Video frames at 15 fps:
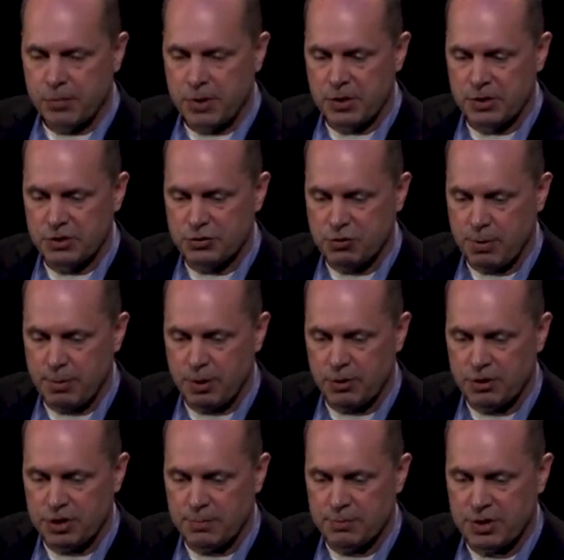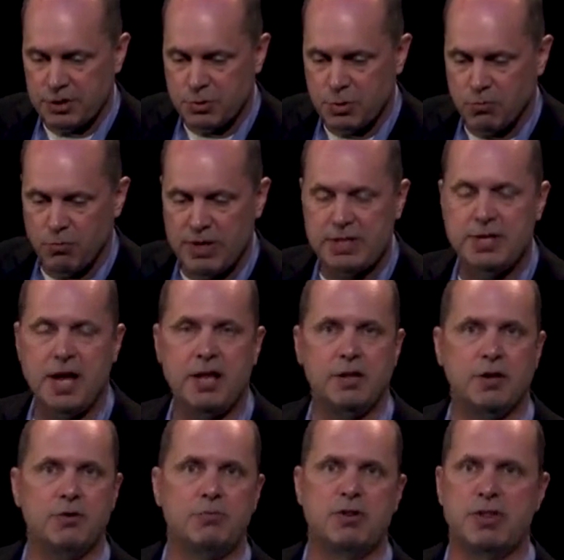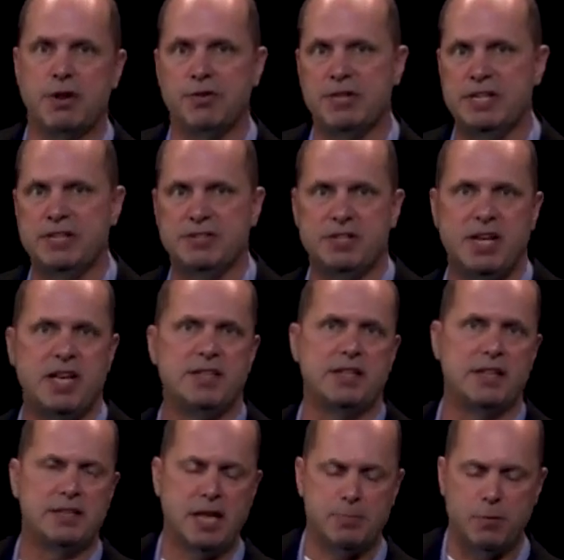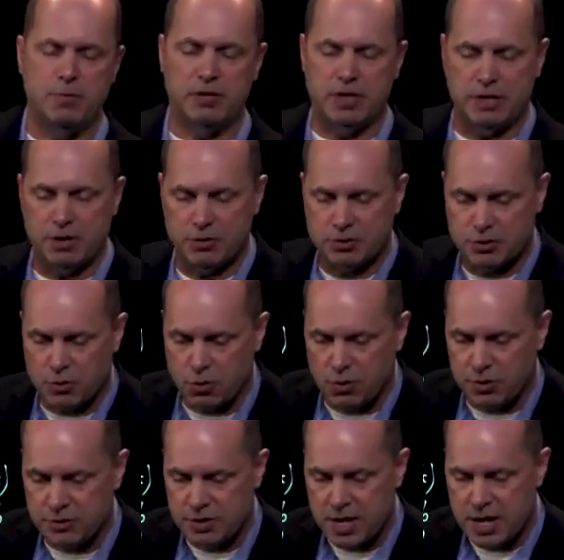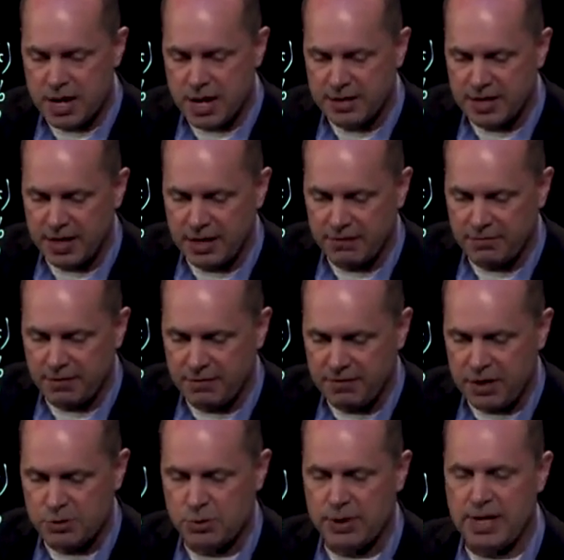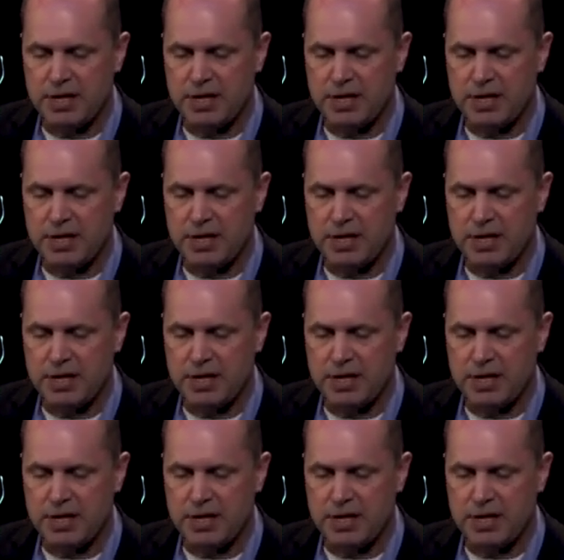The distributor ships it to a retailer, to their DC, and then they move it to their stores, and then it eventually